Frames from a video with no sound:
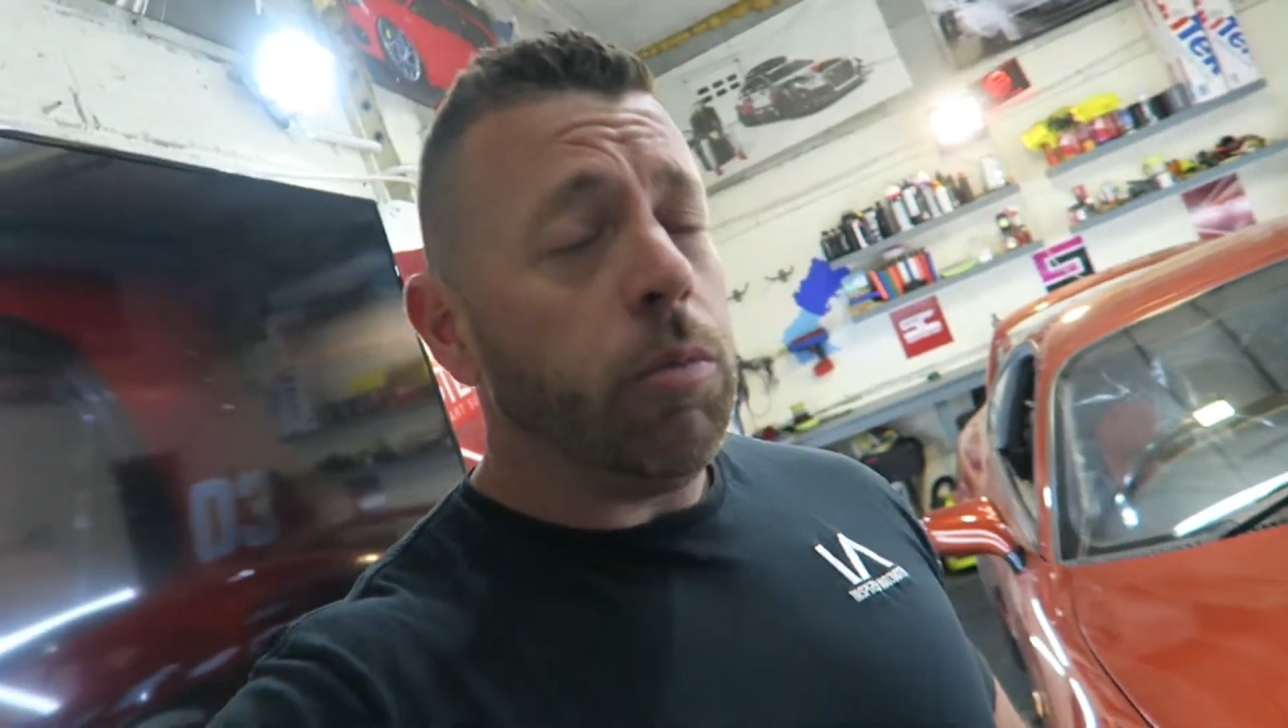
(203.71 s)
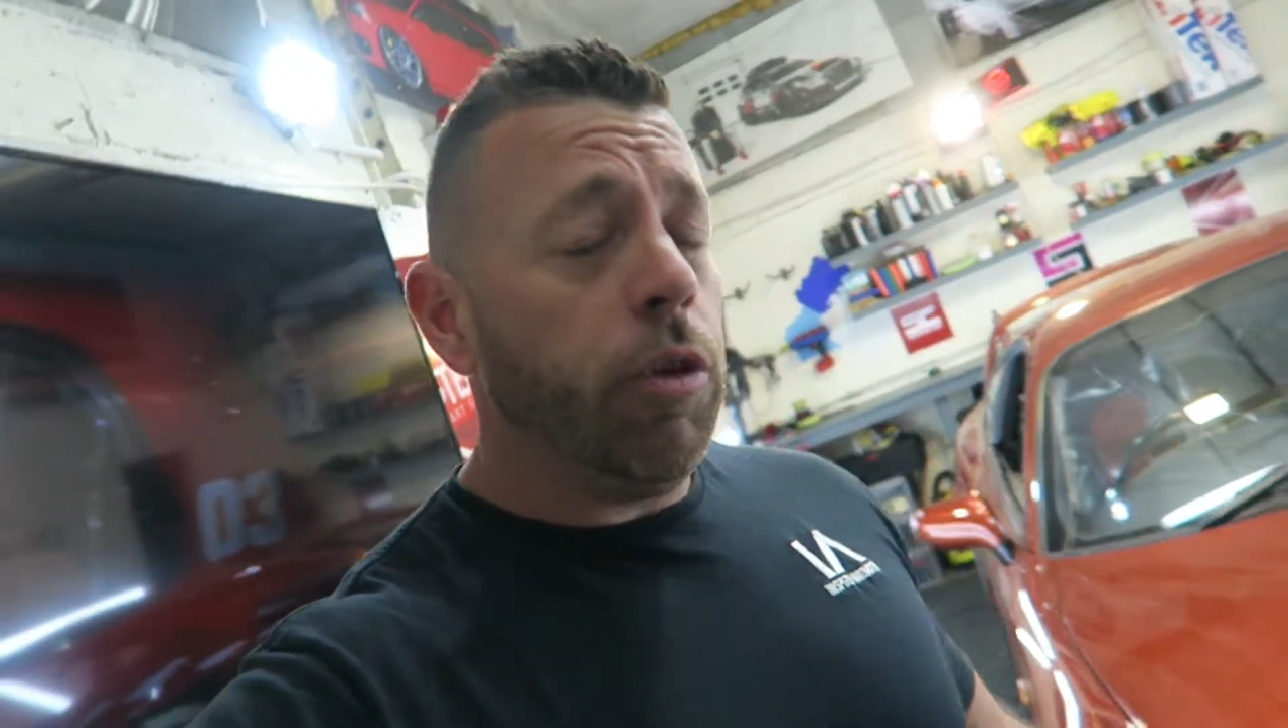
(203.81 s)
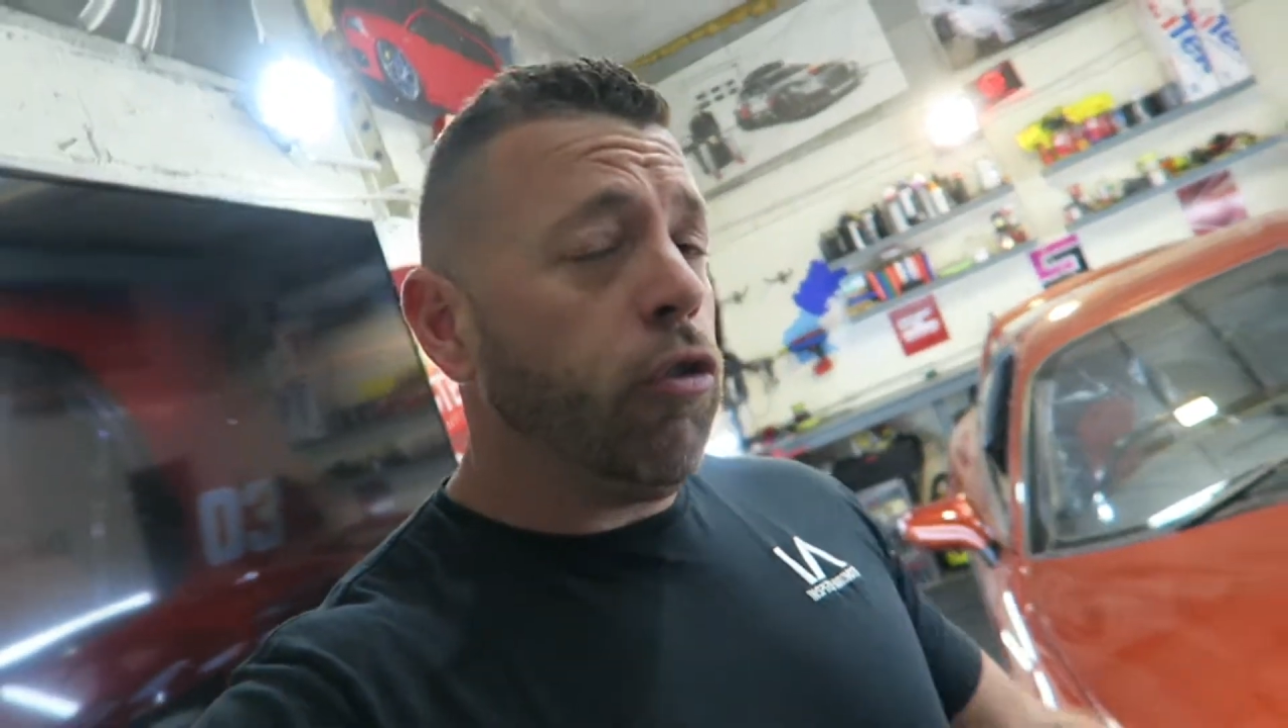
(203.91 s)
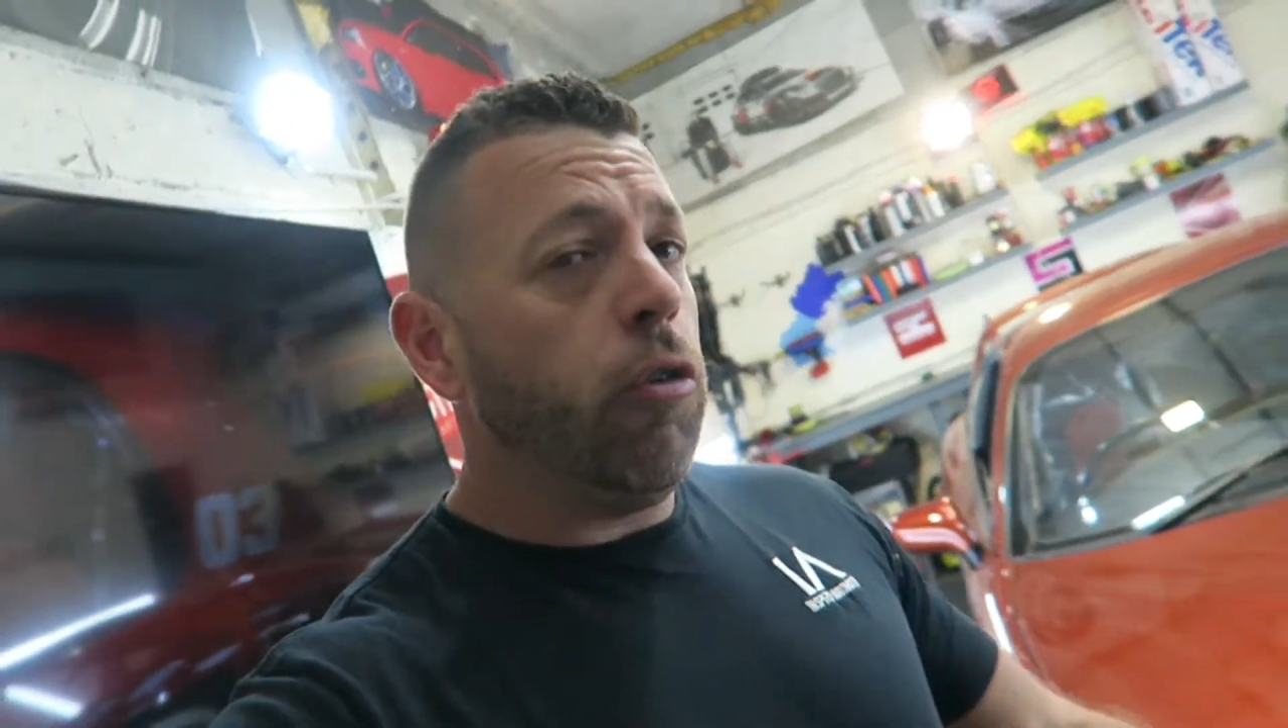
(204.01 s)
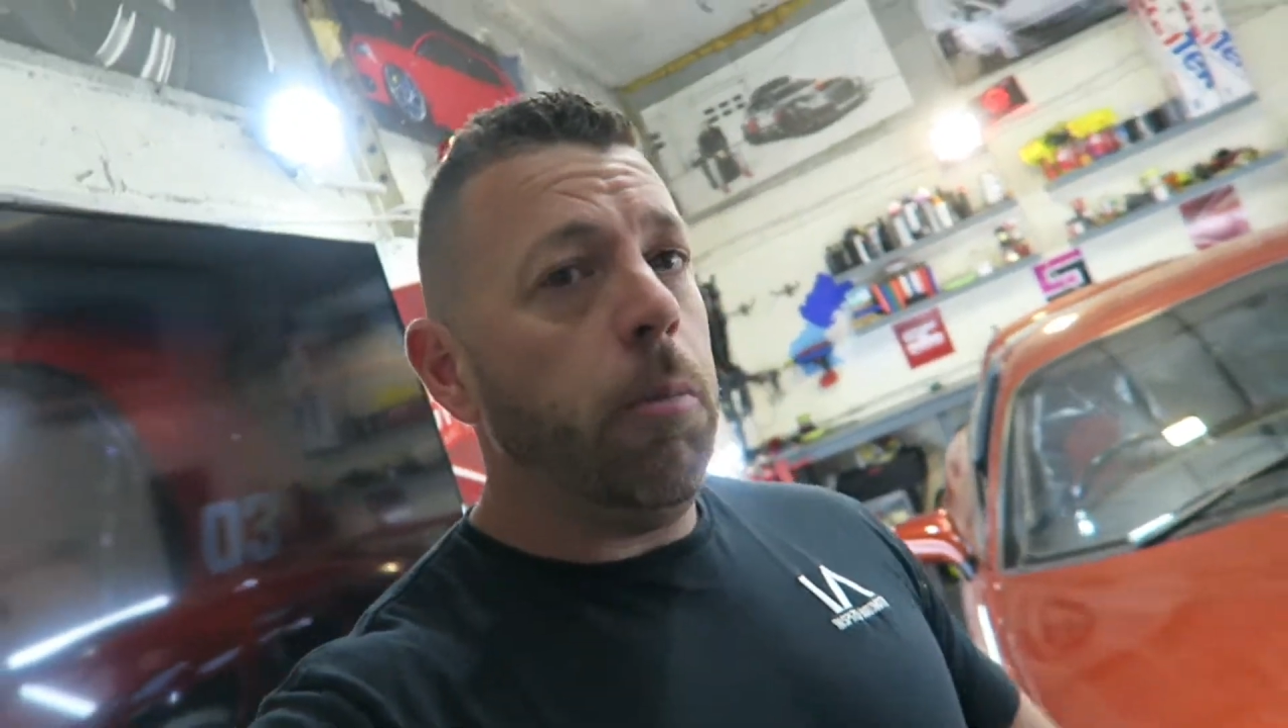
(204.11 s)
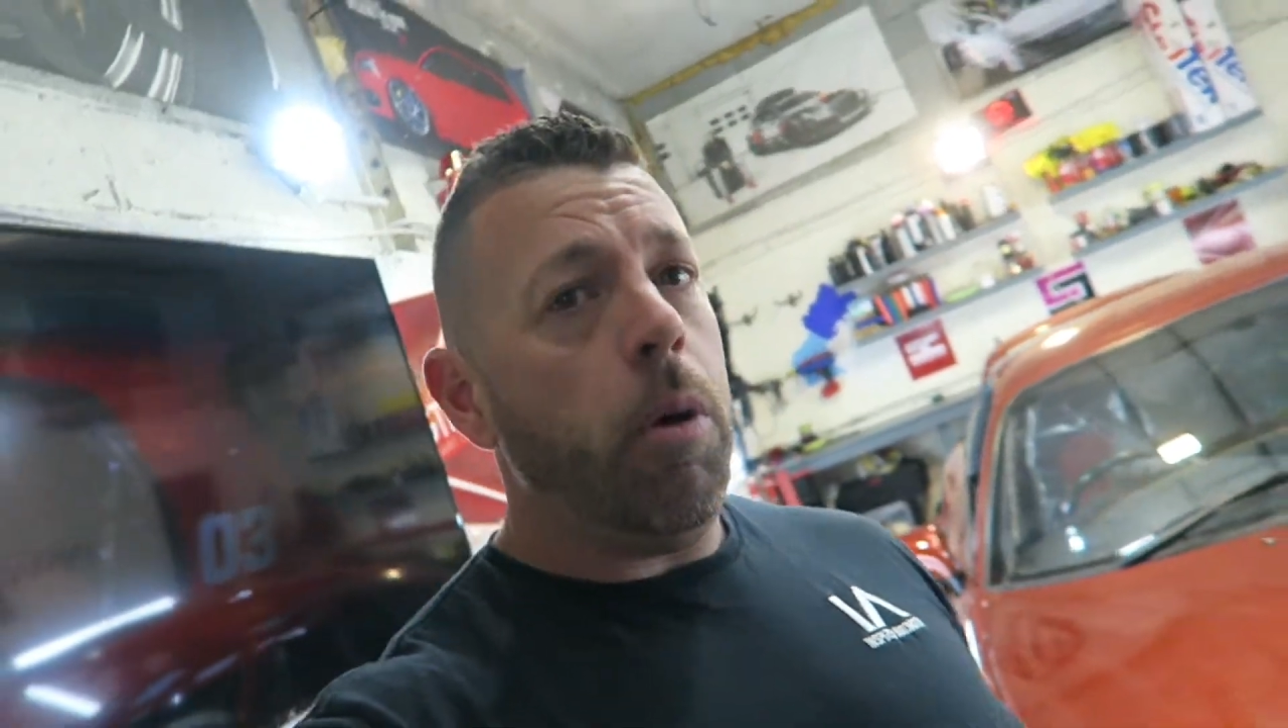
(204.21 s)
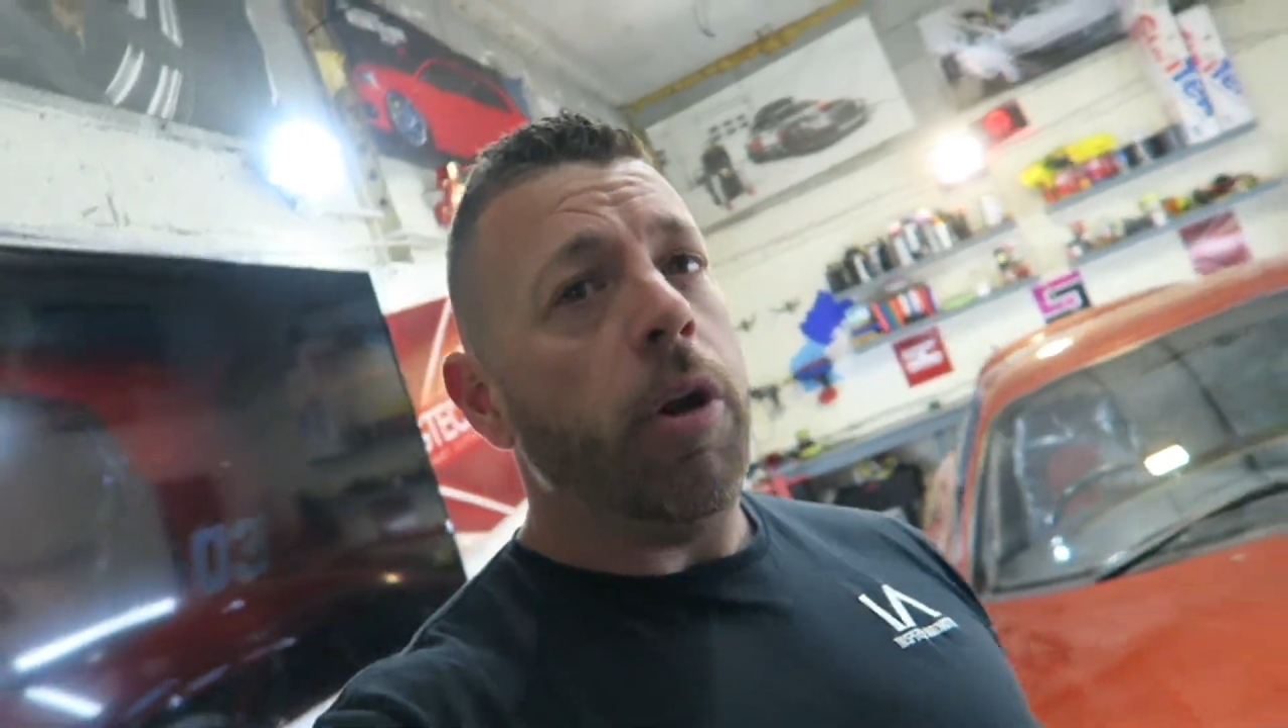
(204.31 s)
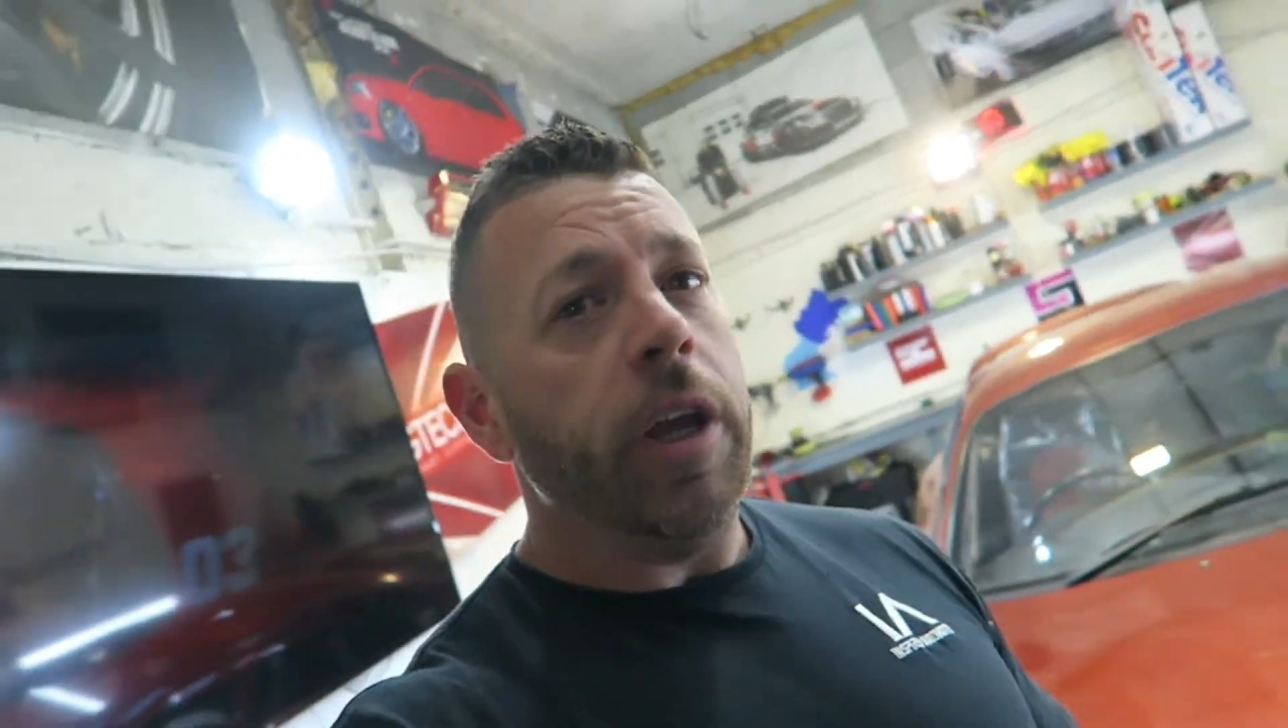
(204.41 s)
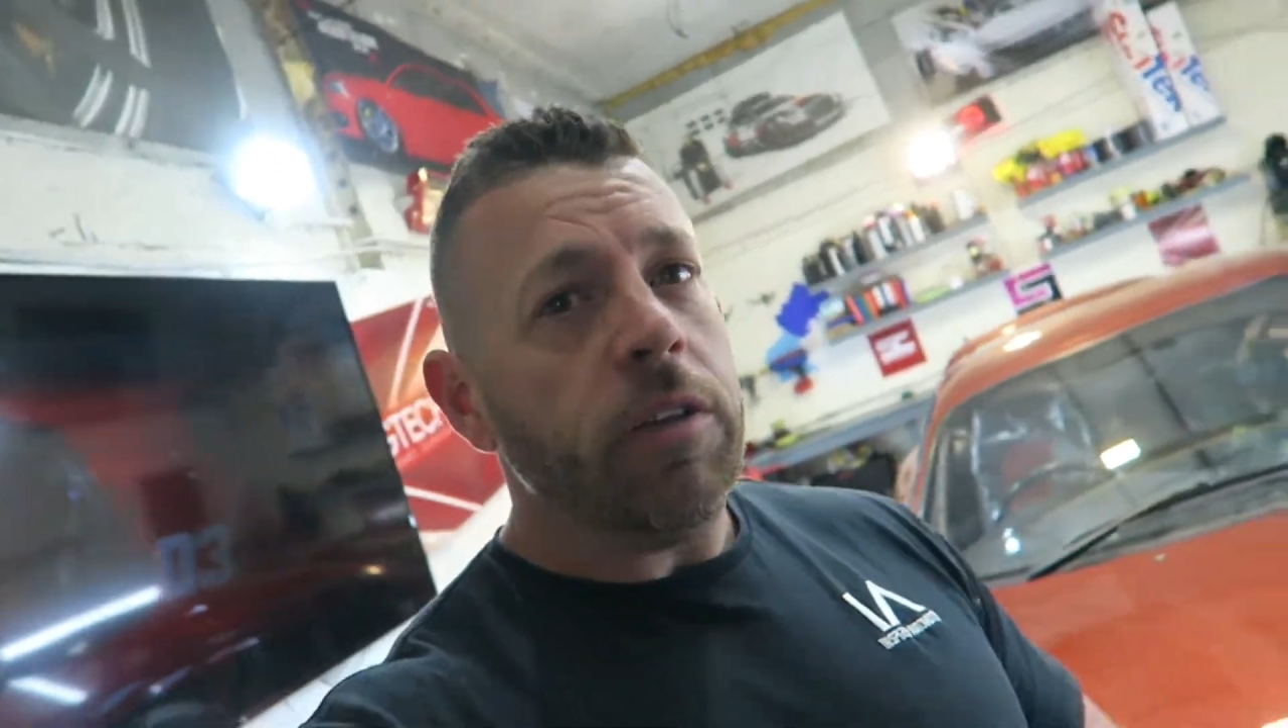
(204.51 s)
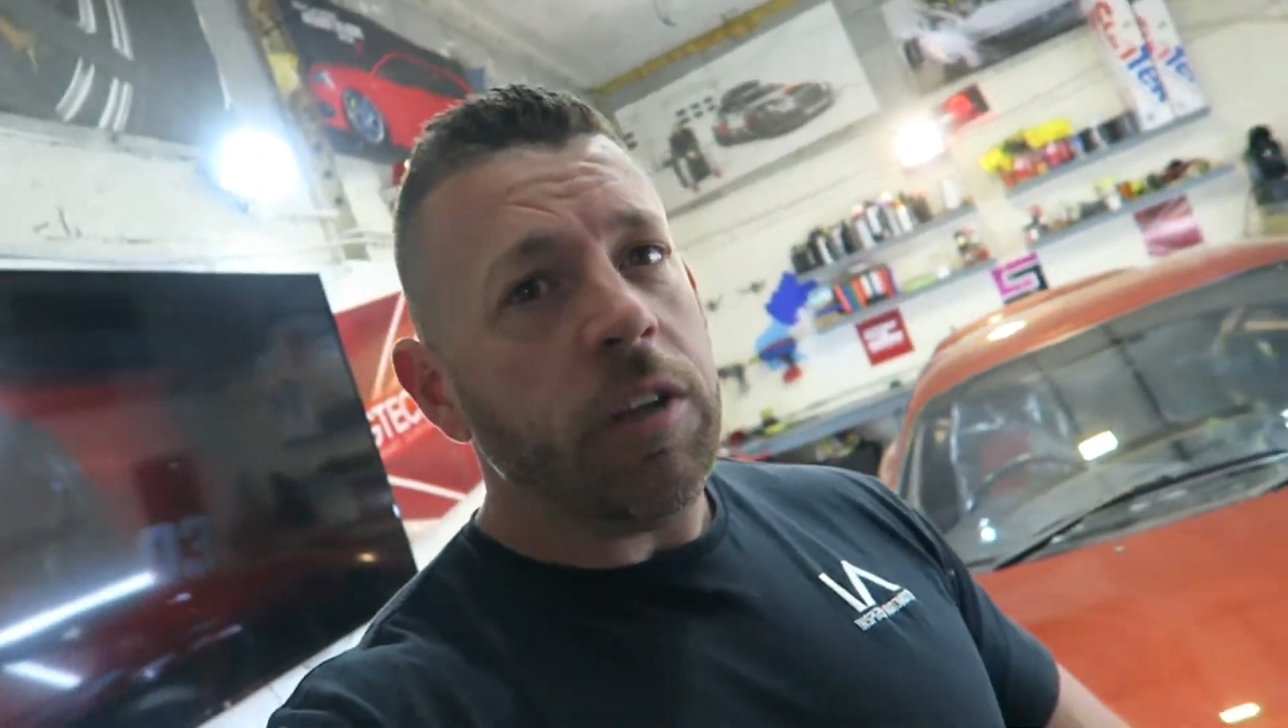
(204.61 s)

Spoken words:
I'm going to jump on it,